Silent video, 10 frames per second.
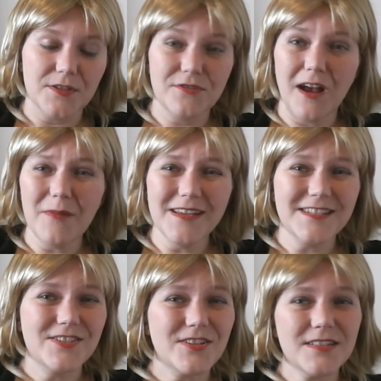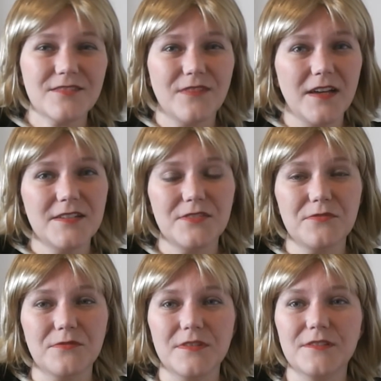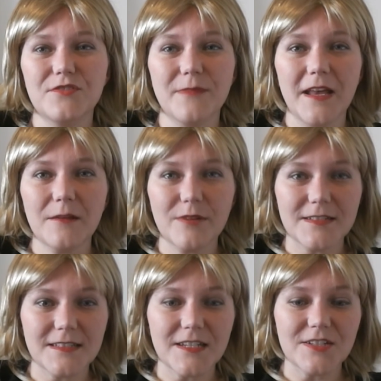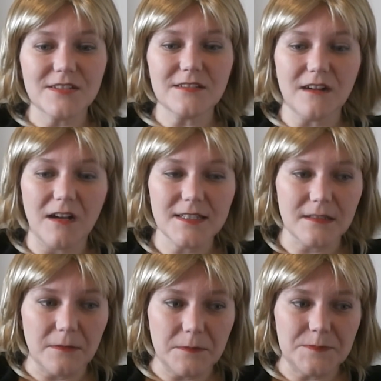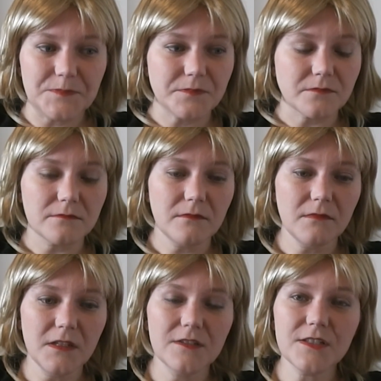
Drama is just fine too. Dramatic presentations are awesome.